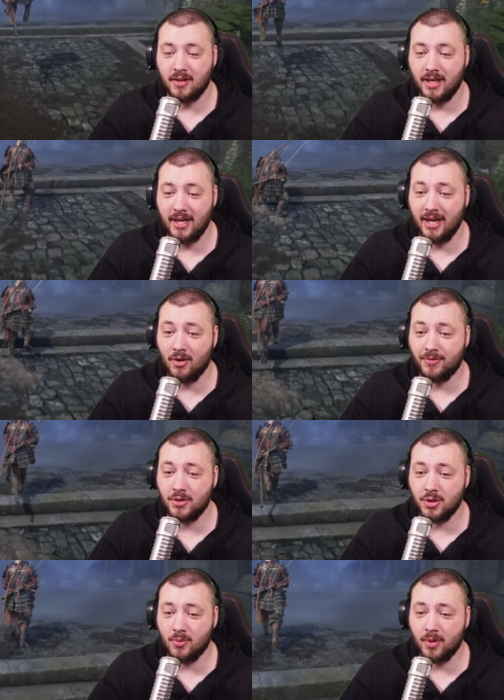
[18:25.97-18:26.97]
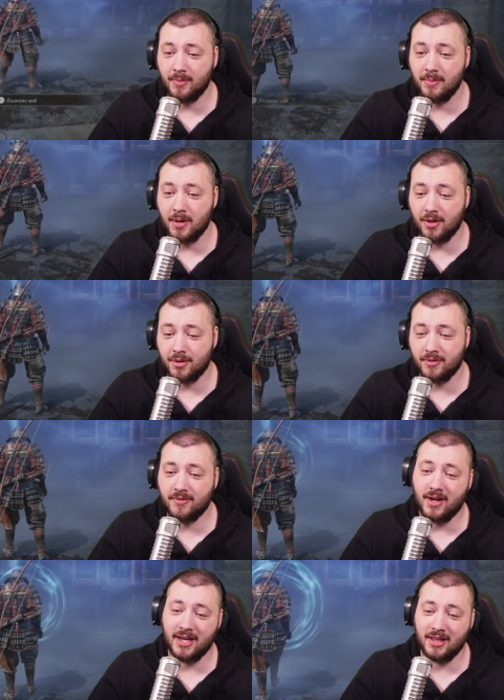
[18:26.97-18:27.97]
And now if you don't want to be bothered
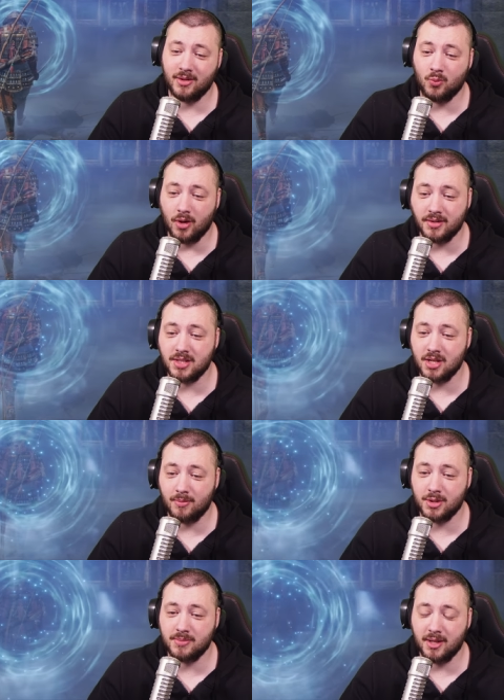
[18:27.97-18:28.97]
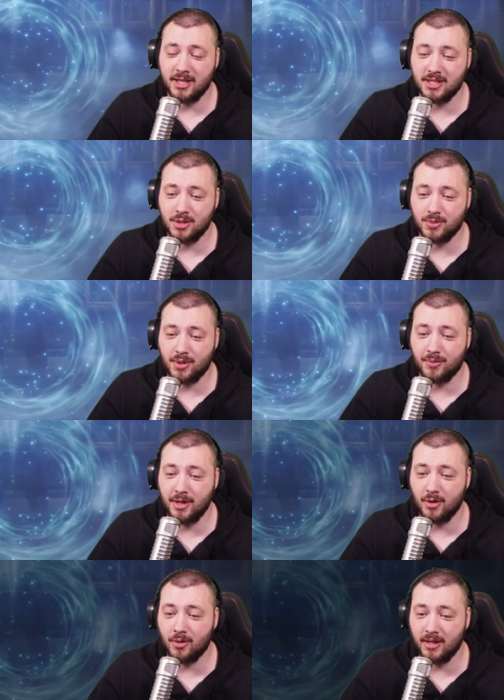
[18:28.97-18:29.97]
finding the one Somber Smithing Stone
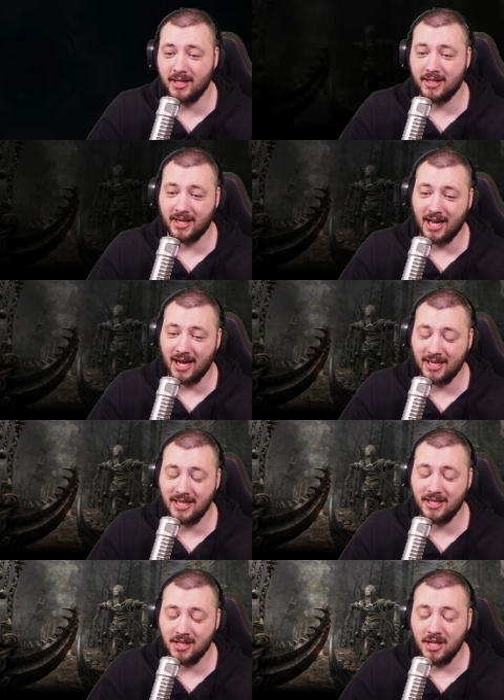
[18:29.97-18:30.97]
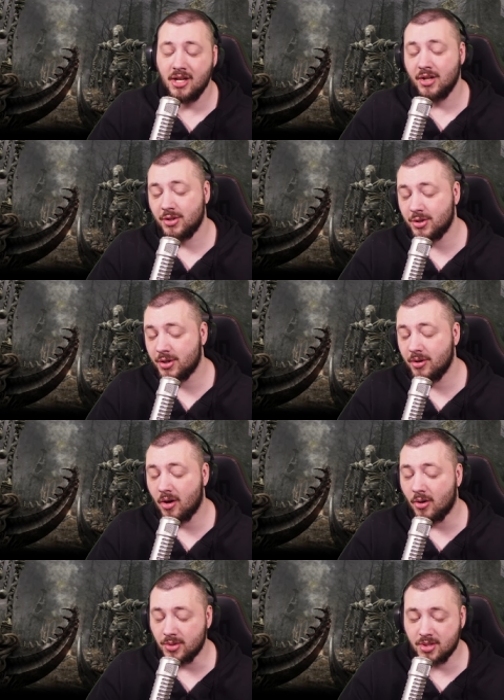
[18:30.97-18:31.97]
three early like I did, you could
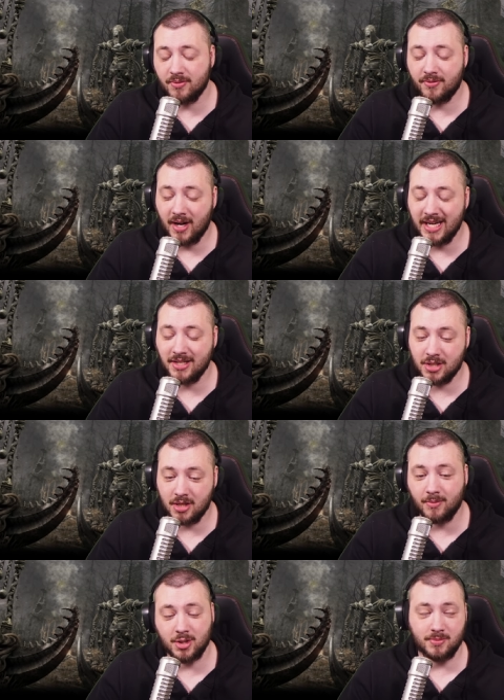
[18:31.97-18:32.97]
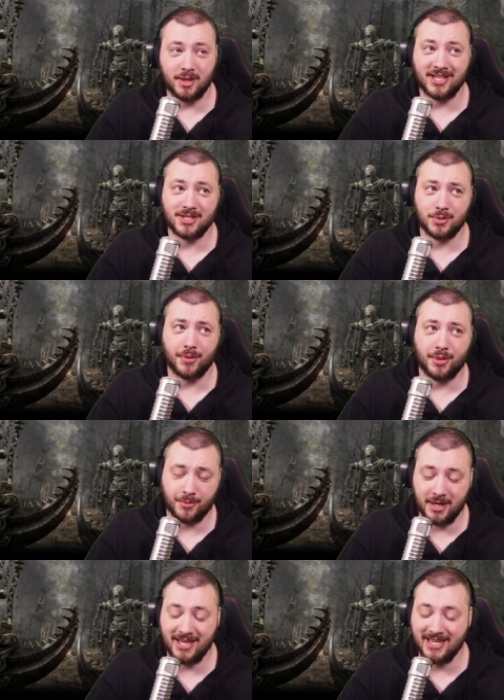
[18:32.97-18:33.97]
also find a Somber Smithing Stone
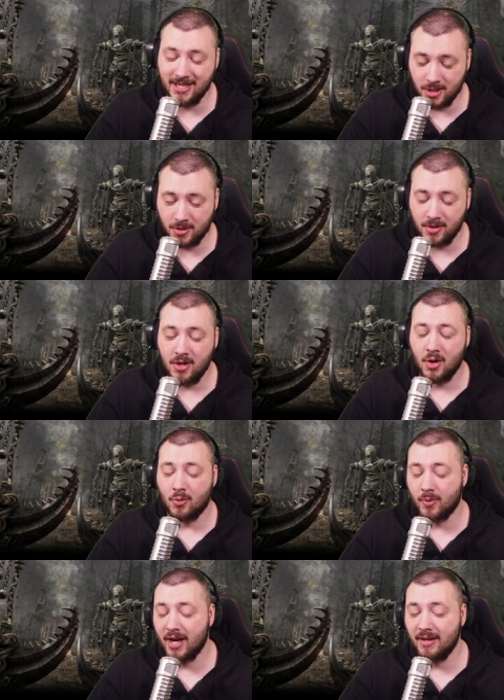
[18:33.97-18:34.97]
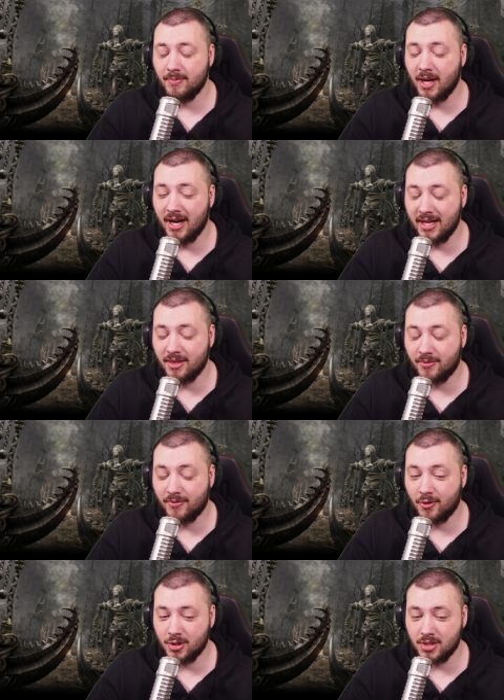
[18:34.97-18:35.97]
three here, right behind the
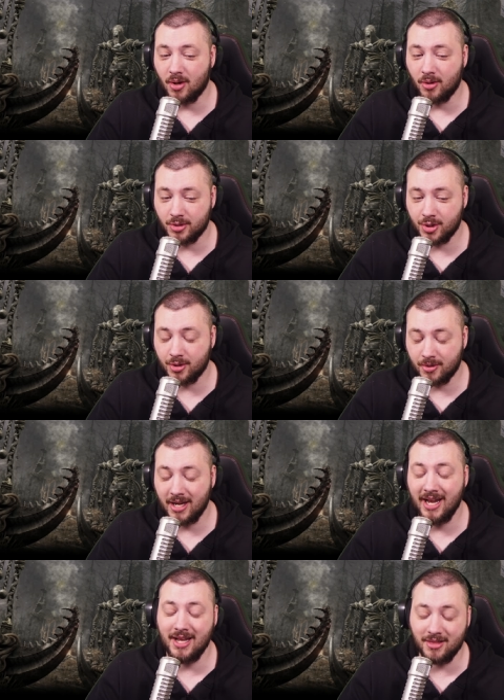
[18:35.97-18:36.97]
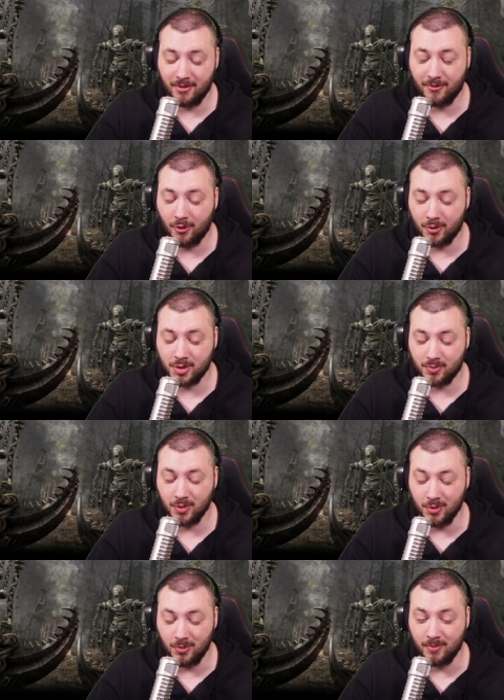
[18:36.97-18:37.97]
first altar in the first
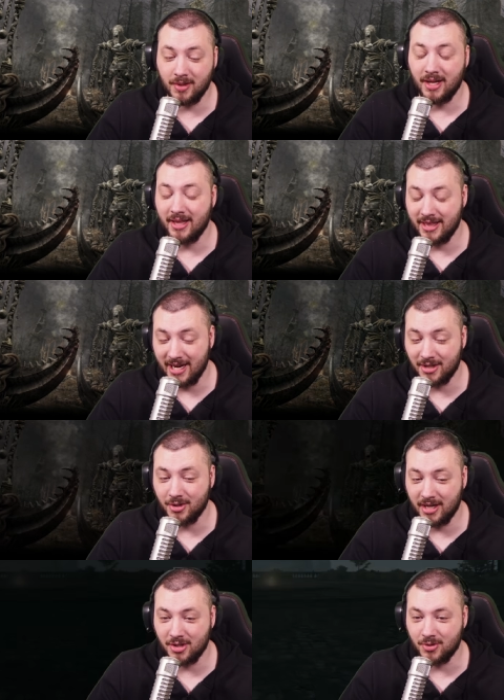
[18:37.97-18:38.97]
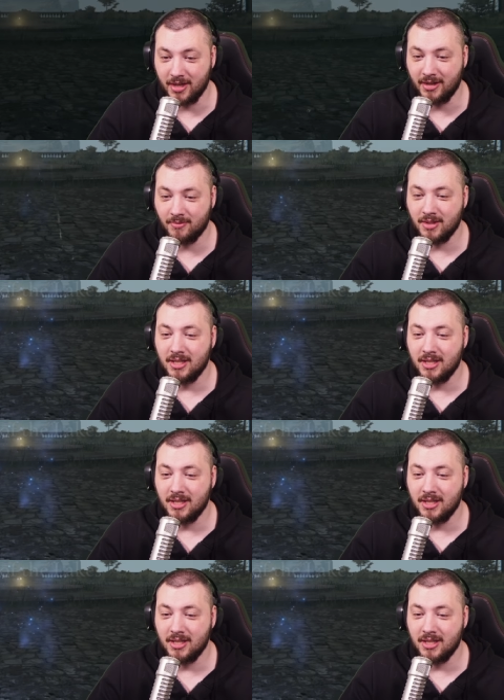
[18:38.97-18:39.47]
room that you're entering.